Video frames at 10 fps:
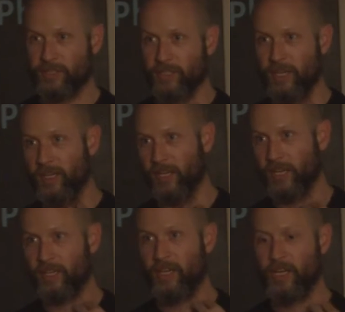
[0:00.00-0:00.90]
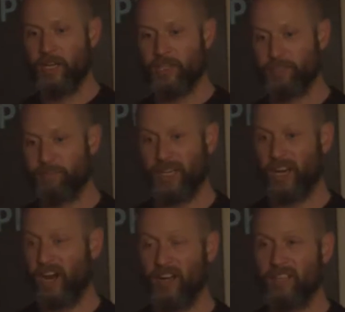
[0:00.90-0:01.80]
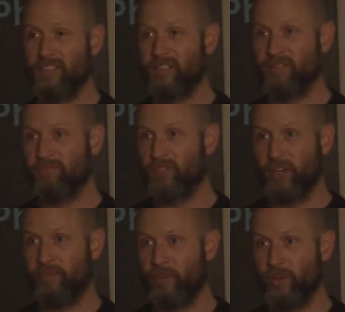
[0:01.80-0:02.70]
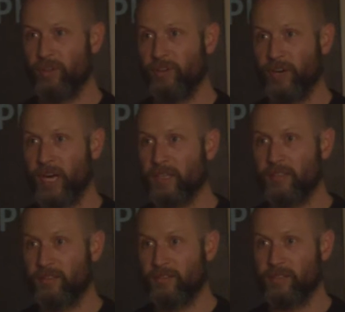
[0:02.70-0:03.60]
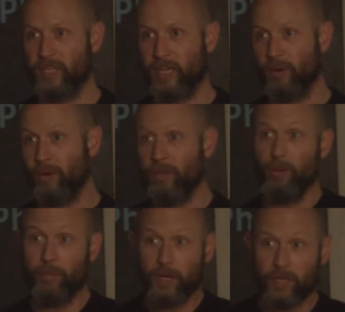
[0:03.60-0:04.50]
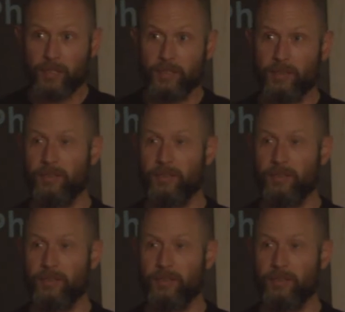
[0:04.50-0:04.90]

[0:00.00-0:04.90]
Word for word: It's kind of like just being honest and straightforward and direct. It's like I want to do a book.